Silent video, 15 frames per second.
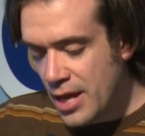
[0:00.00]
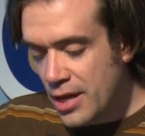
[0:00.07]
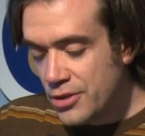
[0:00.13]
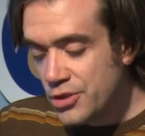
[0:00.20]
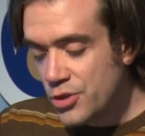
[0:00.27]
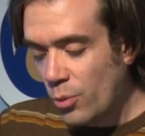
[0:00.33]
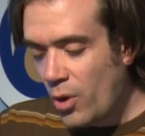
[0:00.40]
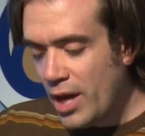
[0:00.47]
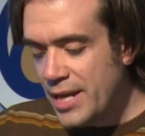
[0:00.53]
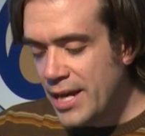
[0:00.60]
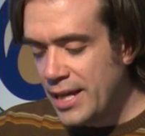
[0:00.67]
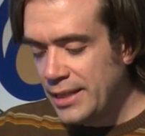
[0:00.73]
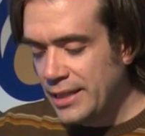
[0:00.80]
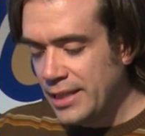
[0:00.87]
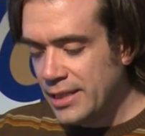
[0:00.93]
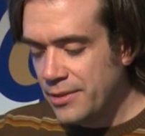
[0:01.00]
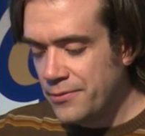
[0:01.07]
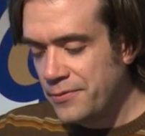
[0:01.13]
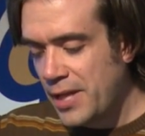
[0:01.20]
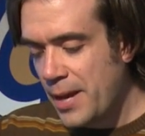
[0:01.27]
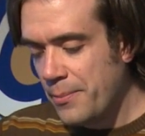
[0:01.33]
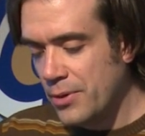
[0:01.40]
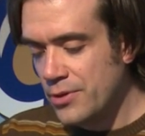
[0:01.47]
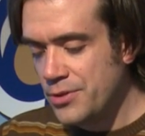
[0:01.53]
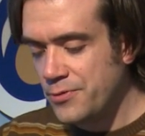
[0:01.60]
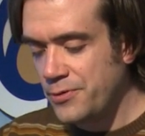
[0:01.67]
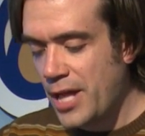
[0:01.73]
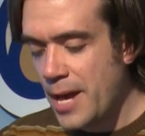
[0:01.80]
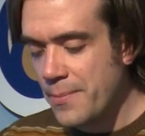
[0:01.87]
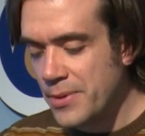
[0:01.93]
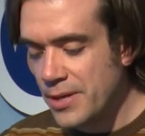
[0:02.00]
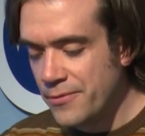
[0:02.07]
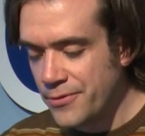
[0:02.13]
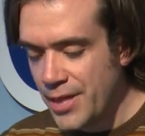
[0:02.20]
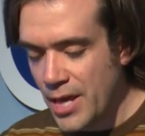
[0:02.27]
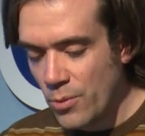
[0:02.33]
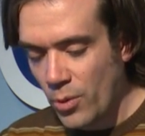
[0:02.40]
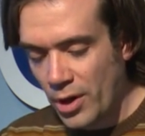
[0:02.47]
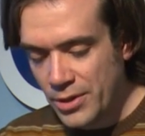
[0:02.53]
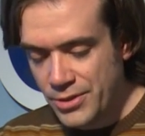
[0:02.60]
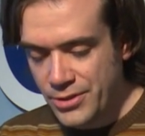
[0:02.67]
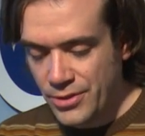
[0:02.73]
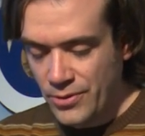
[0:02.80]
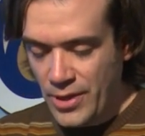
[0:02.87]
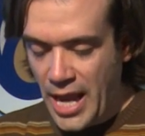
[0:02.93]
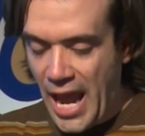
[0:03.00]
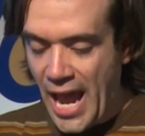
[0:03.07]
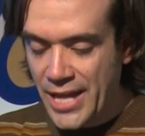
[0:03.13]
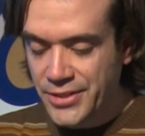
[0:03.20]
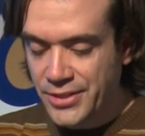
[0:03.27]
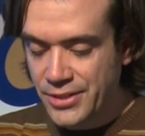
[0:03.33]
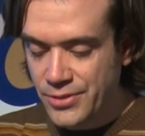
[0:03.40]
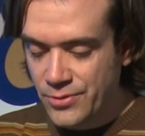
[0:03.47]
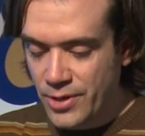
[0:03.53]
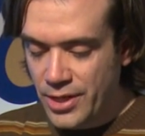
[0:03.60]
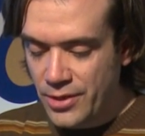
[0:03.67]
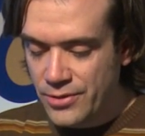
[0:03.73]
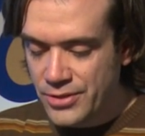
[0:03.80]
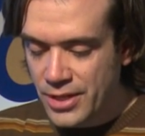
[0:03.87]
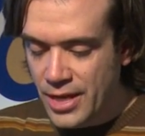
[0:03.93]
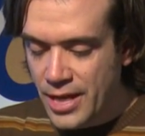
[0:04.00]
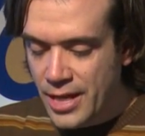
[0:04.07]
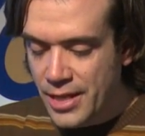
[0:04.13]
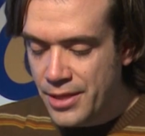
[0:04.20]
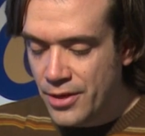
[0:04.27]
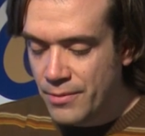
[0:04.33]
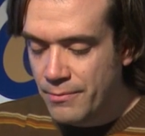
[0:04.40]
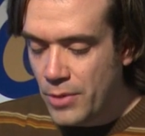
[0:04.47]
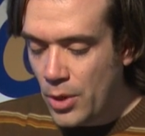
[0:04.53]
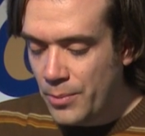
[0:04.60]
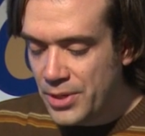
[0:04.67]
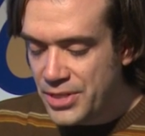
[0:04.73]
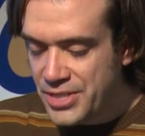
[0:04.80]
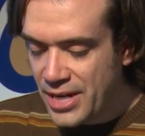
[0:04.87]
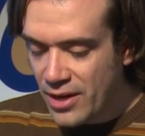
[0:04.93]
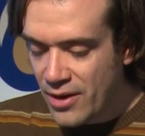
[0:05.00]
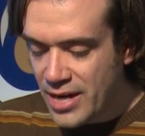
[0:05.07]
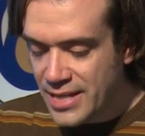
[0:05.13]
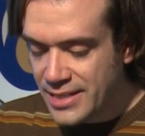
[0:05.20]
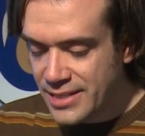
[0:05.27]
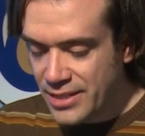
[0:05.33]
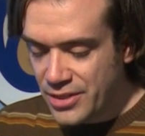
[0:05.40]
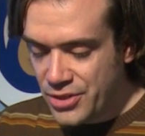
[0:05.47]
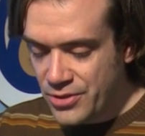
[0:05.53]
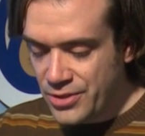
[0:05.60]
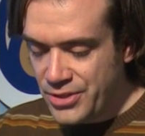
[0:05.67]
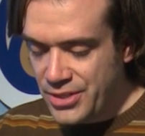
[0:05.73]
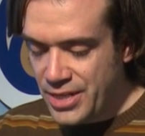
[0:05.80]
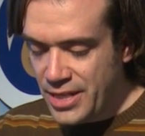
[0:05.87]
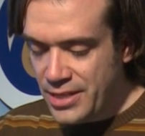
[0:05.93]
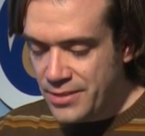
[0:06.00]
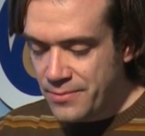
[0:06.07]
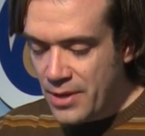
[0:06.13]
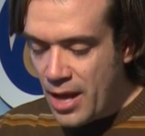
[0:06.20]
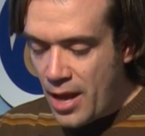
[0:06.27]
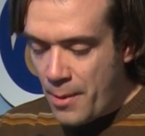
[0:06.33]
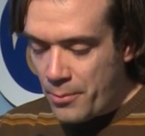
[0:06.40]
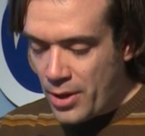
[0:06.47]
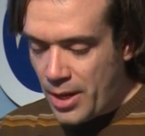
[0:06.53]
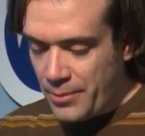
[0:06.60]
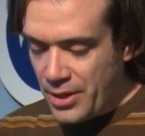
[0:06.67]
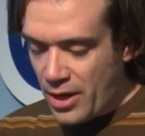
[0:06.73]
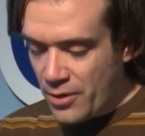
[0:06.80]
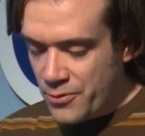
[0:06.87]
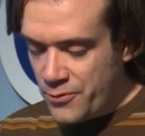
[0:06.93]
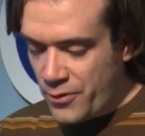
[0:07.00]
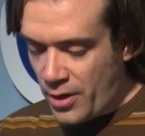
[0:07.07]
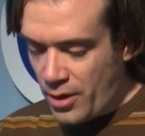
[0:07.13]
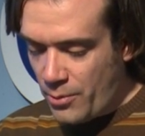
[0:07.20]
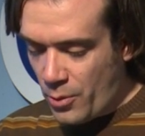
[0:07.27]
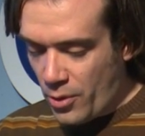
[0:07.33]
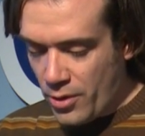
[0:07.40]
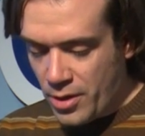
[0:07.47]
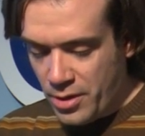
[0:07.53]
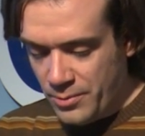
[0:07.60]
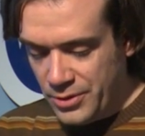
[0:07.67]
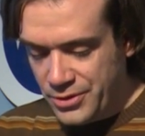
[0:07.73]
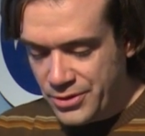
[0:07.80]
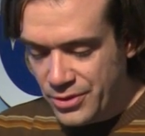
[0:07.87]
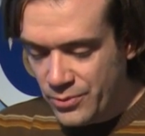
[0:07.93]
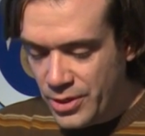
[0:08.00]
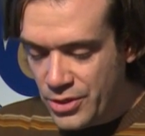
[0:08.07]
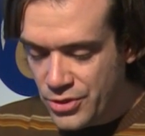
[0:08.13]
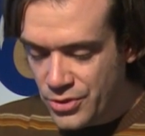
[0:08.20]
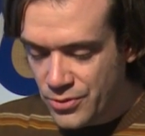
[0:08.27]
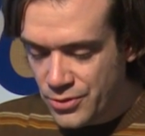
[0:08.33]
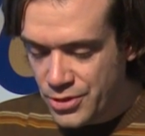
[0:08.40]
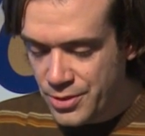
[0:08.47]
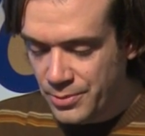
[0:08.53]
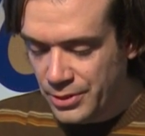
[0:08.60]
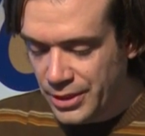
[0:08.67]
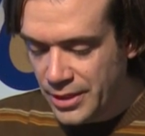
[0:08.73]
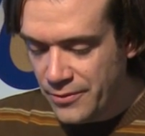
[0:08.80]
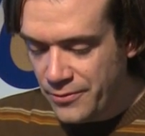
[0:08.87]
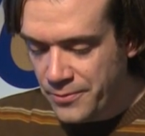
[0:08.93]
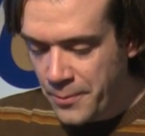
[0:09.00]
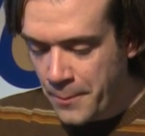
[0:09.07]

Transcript: So why not let the flappers flap if they want to? He asked his readers. Their momentary eccentricities probably are far more harmless than we choose to believe.